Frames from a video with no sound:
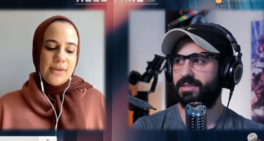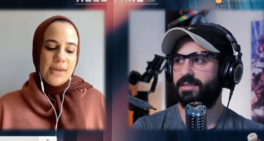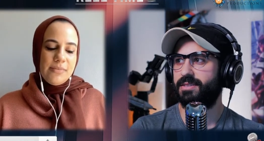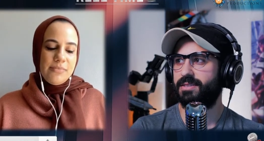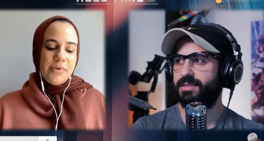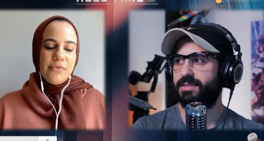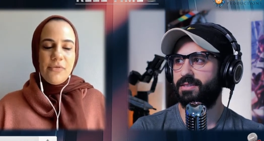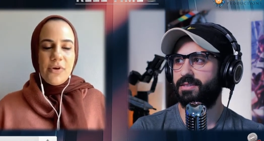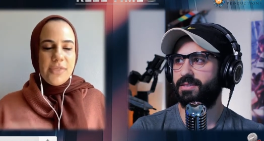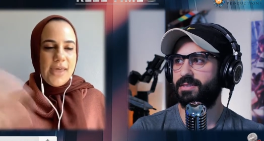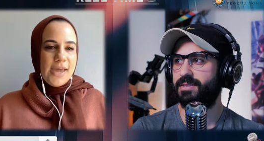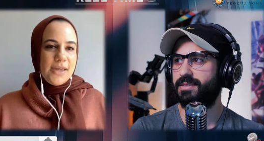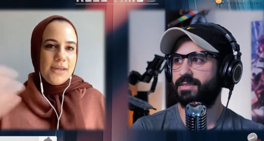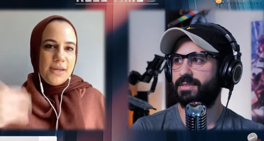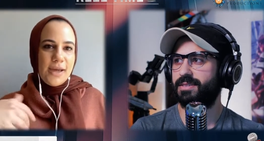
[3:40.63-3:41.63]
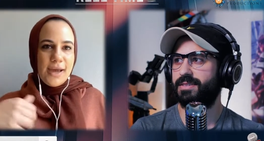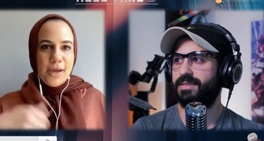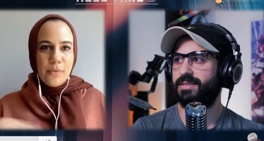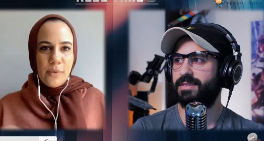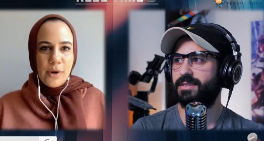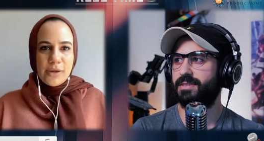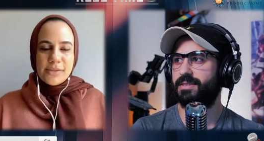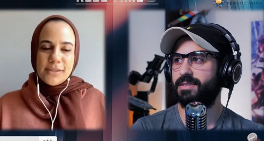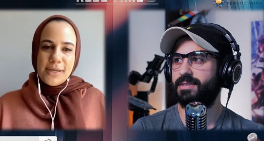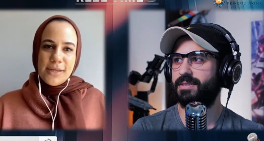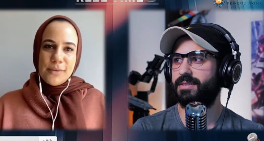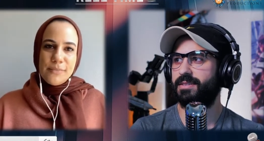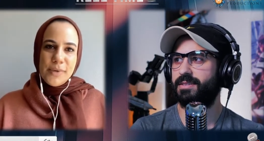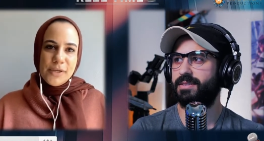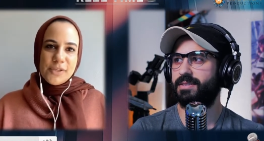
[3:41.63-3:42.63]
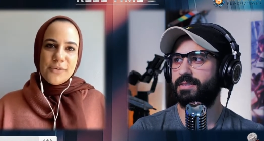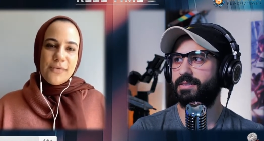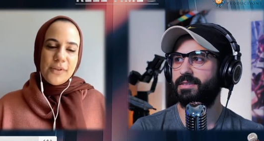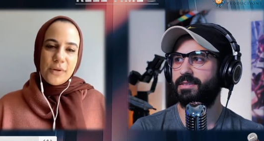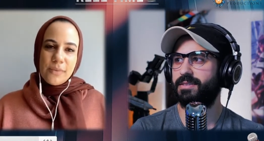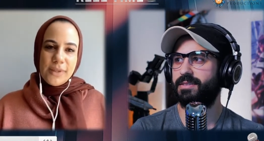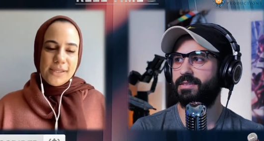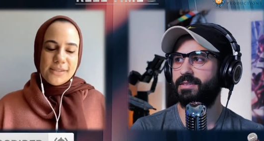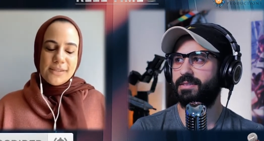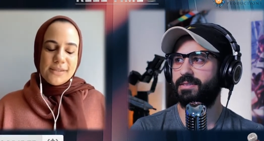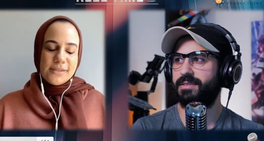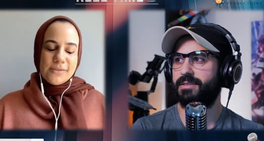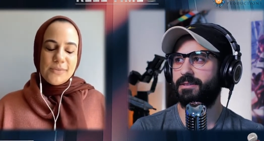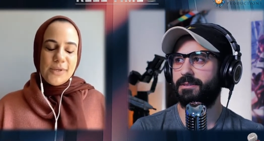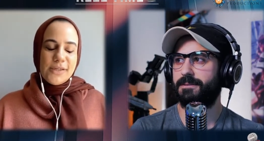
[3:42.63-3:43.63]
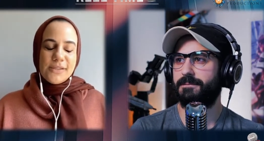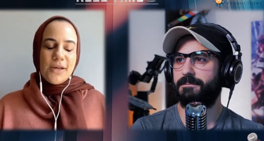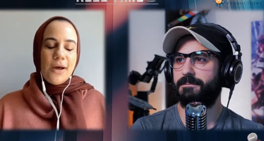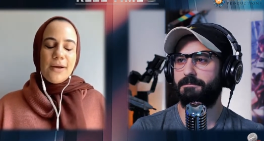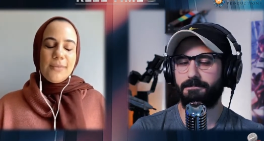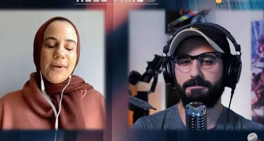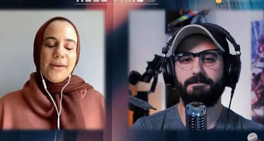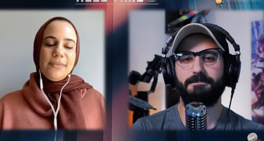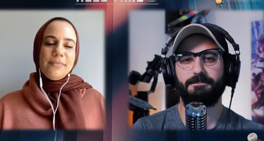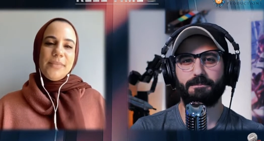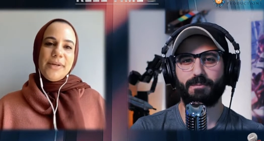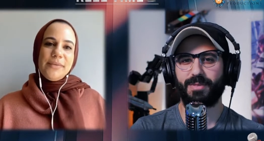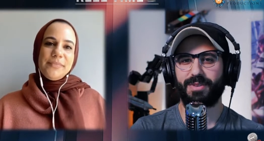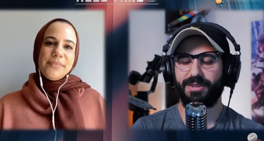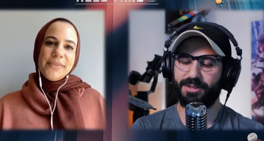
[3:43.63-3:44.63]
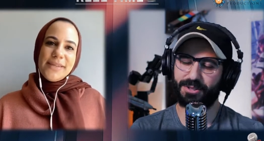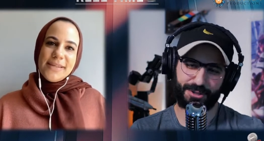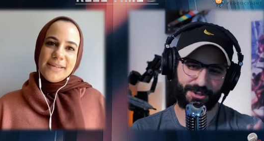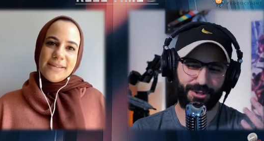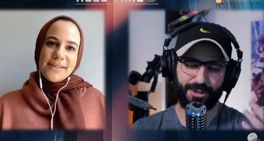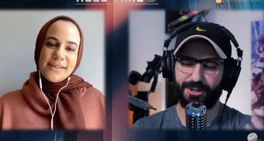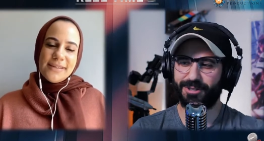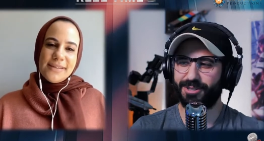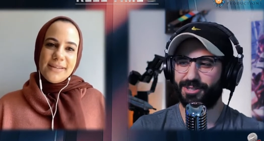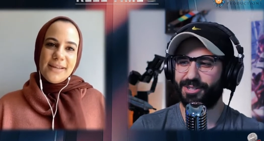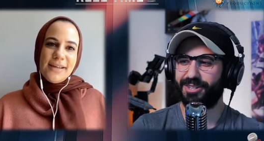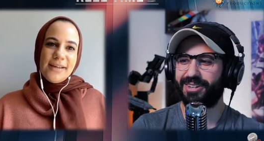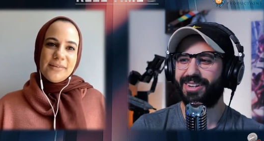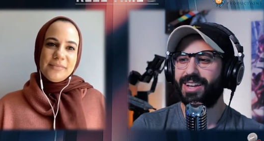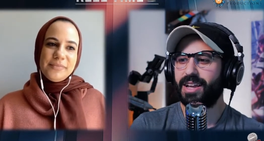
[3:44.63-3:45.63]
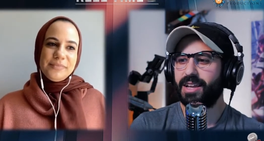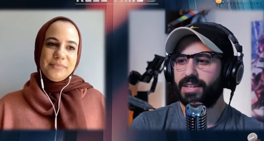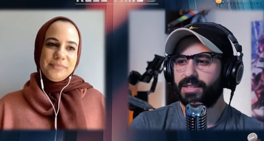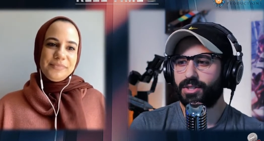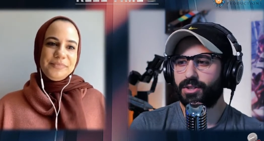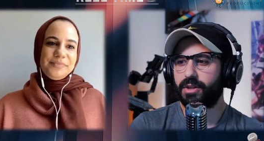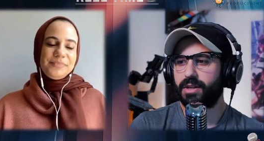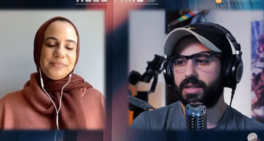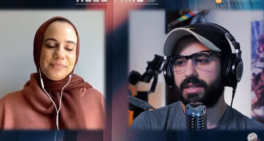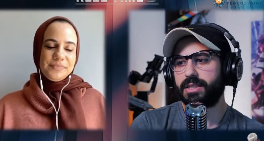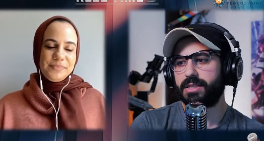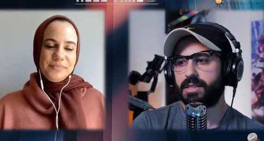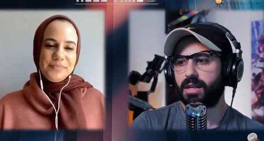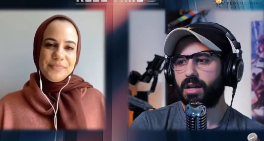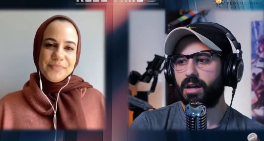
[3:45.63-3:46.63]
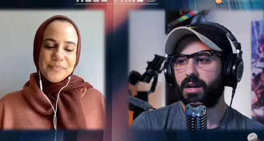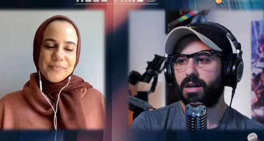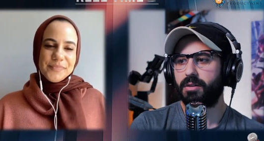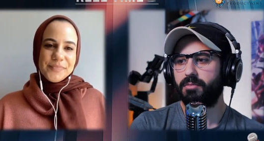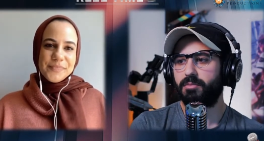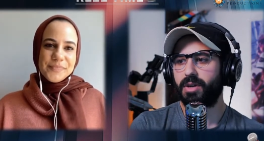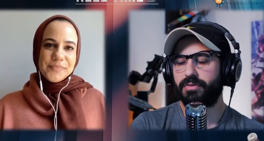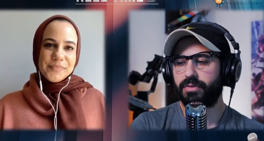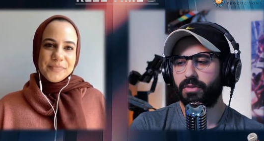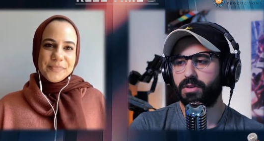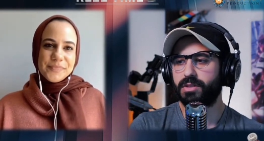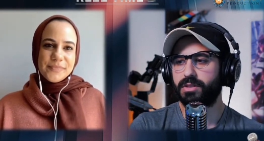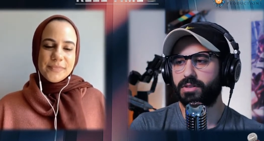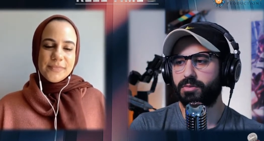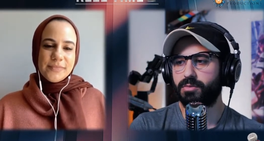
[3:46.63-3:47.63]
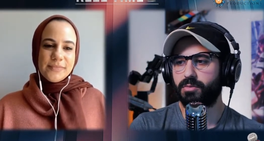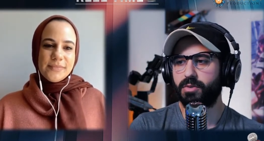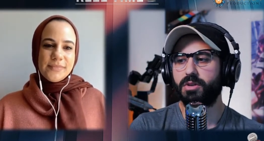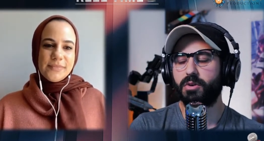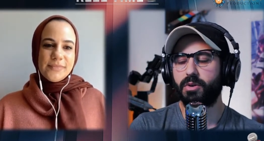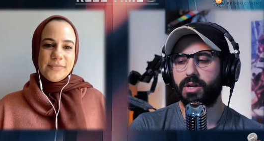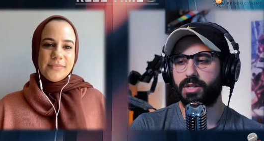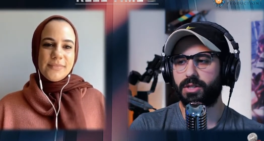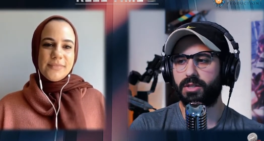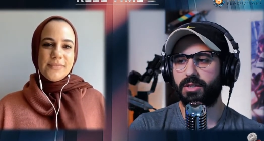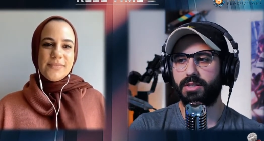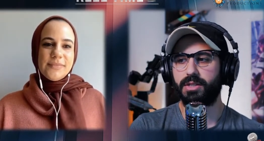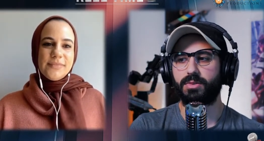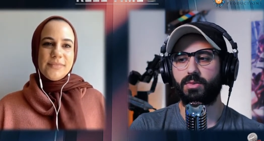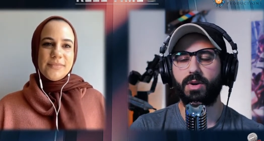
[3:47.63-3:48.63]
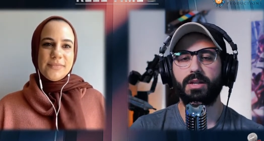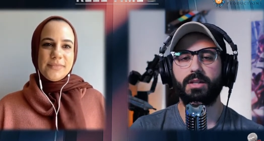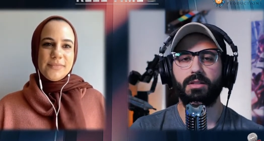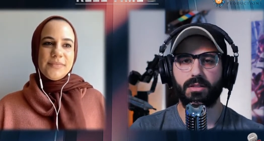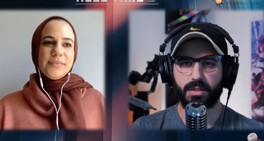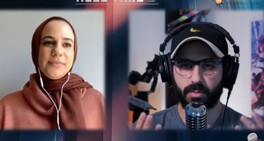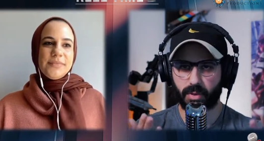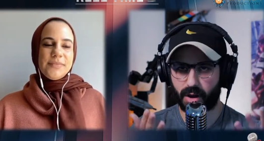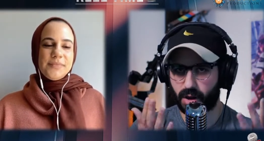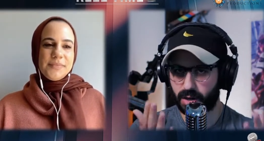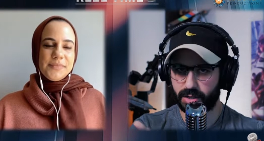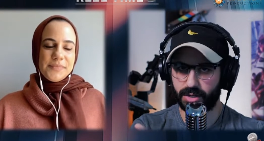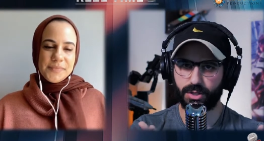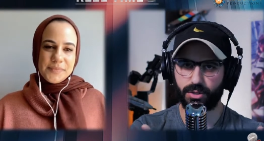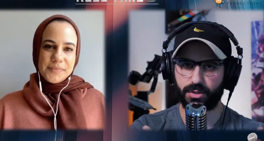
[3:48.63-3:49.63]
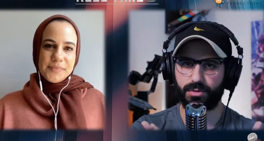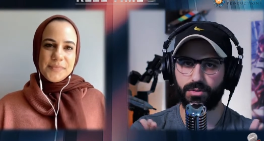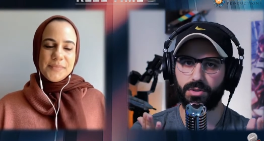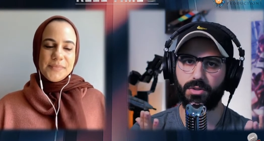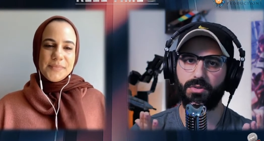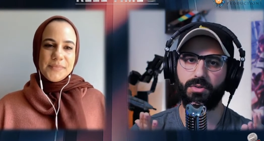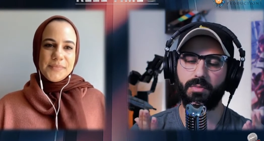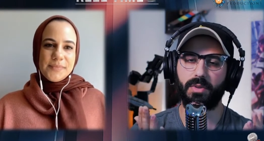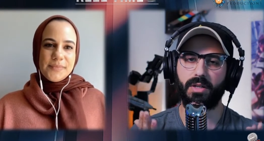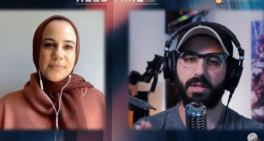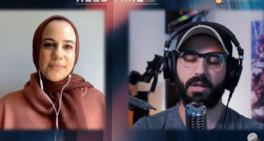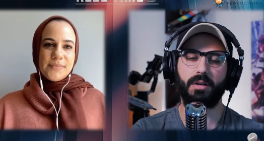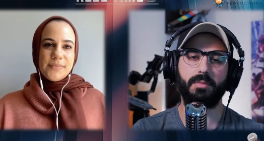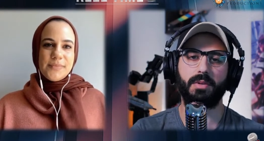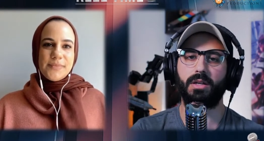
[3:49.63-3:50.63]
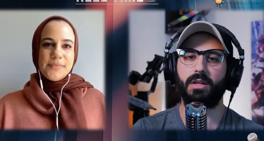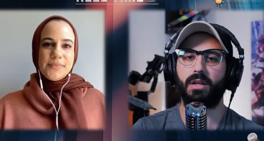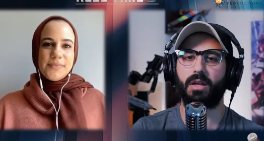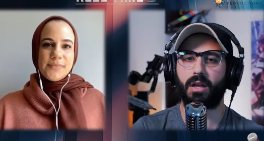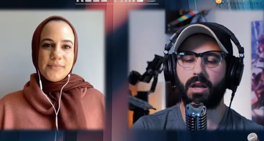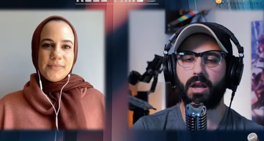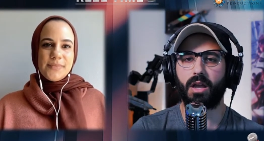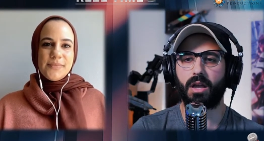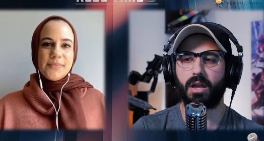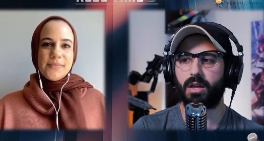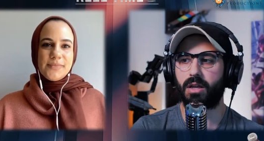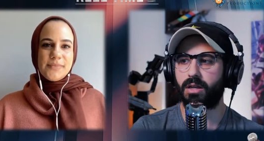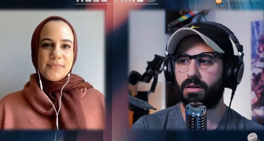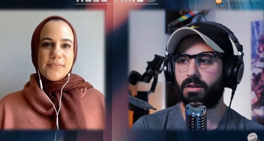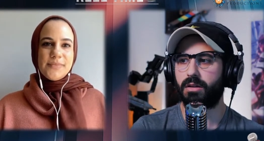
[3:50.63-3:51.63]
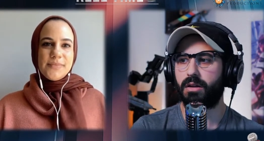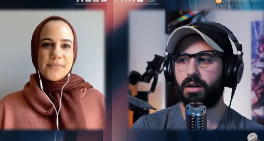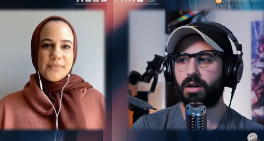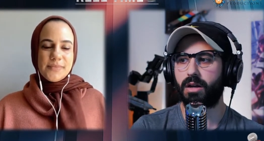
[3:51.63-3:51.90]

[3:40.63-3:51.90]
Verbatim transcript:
Speaker 1: and before that, I worked at a bunch of other places we can talk about, it, but sure, yeah. sure.
Speaker 2: So I guess uh, my first real question is, what inspired you to becoming a